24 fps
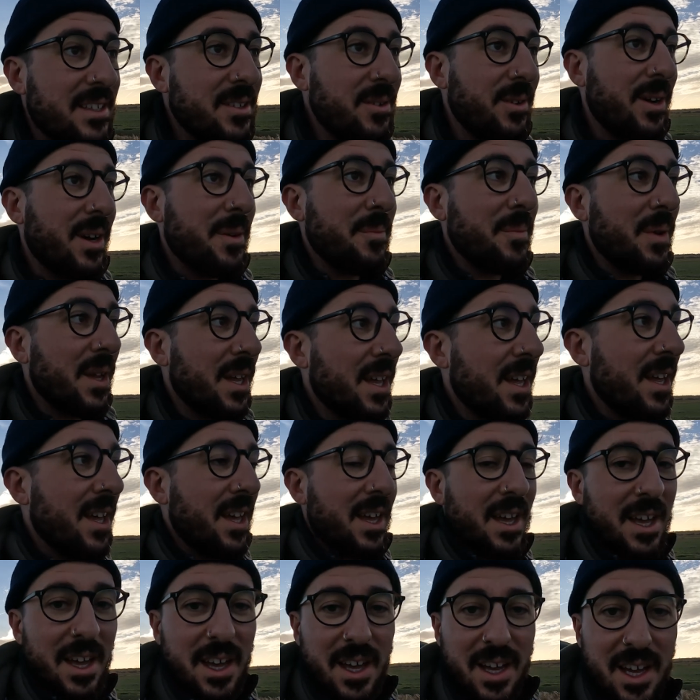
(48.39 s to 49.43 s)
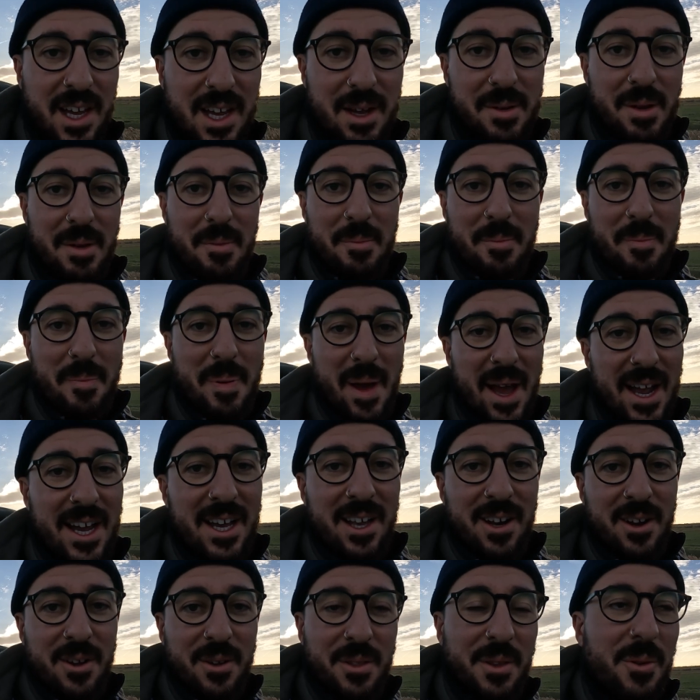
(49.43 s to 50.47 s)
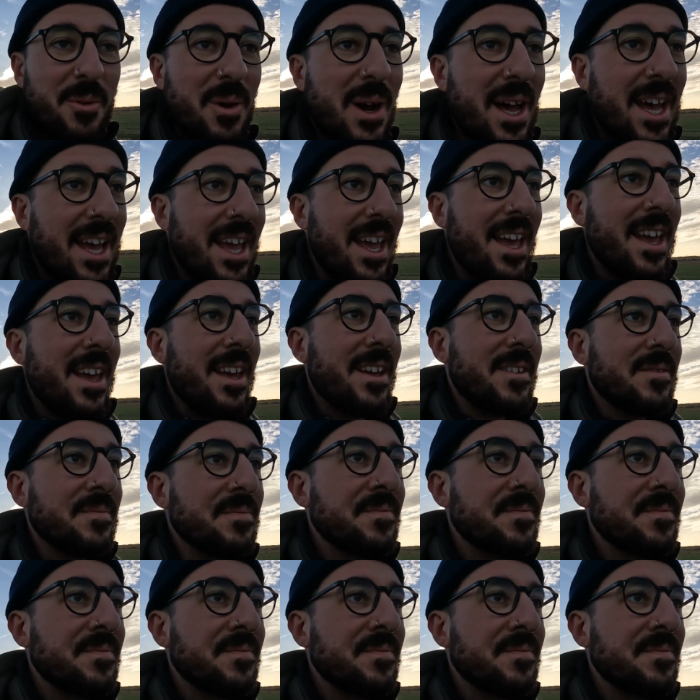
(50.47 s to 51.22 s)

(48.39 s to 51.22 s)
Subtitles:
So I'm coming back along the way.